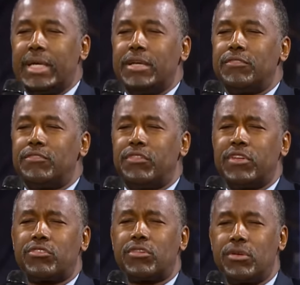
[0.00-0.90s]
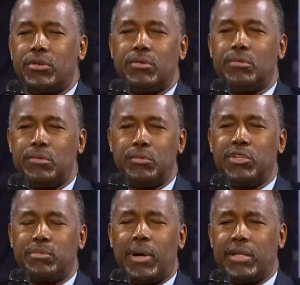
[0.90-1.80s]
Fiscal
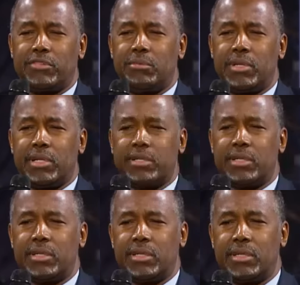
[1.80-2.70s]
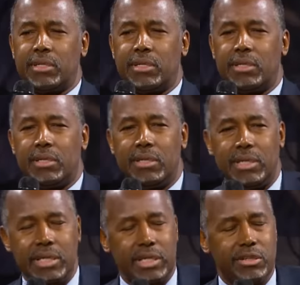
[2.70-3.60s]
responsibility.
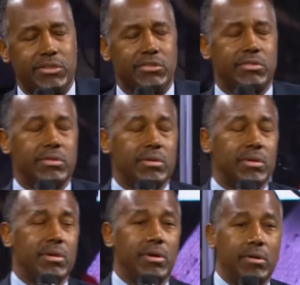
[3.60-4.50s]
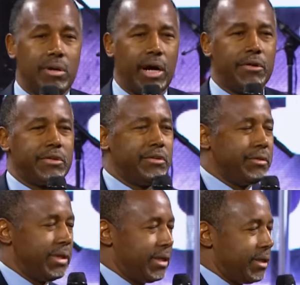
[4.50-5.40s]
It is our
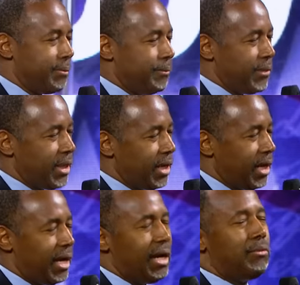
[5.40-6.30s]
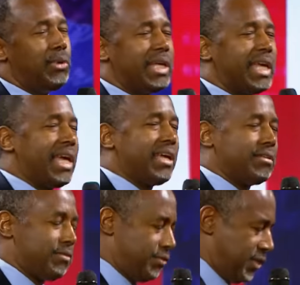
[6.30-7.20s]
duty. And we
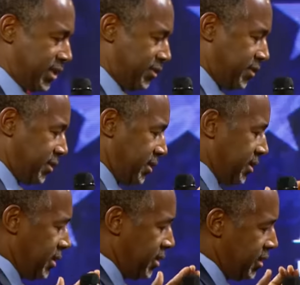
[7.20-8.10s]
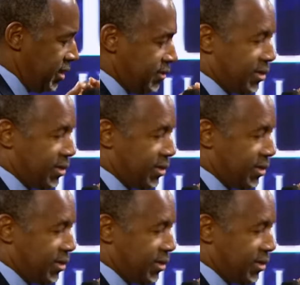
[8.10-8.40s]
can fix these